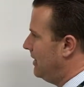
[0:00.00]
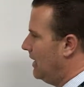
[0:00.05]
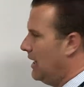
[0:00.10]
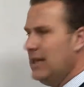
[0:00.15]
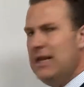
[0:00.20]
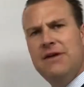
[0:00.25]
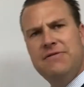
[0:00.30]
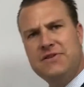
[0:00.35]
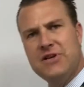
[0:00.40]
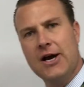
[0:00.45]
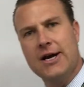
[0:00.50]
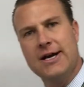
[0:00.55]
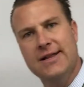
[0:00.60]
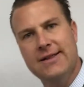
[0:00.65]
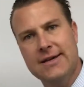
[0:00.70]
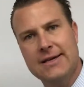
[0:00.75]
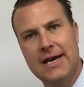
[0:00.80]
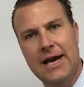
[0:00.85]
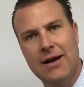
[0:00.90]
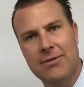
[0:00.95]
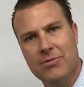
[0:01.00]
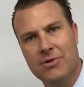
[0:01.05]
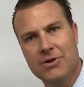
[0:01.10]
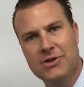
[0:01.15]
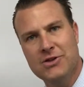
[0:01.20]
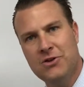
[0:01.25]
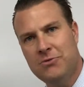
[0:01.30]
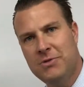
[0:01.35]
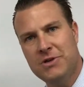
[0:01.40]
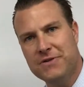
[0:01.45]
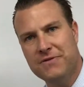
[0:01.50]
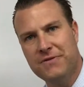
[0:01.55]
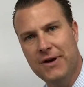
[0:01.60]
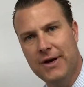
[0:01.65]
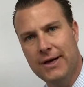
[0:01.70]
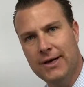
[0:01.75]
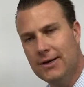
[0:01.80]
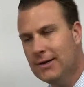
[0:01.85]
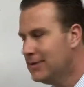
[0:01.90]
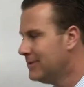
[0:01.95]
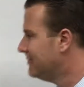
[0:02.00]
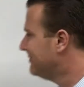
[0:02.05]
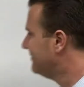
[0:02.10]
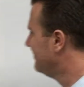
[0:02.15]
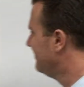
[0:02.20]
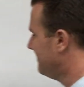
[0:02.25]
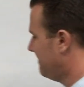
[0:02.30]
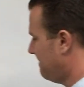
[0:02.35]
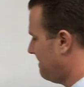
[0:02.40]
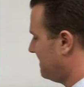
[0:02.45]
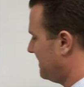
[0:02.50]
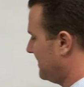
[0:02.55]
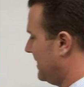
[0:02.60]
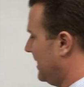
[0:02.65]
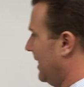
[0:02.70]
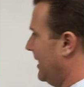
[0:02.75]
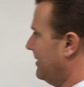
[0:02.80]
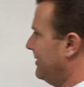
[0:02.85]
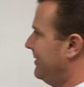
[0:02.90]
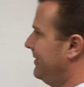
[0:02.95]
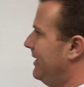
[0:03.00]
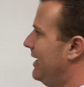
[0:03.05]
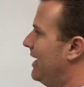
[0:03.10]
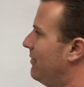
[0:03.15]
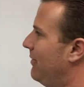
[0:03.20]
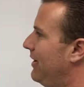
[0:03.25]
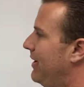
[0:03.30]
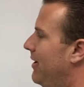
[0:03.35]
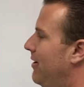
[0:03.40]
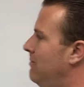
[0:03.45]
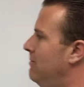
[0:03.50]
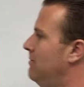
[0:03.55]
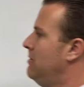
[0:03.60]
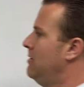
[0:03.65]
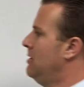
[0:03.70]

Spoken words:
I love talking to the camera. It's so much fun. Okay, here we go.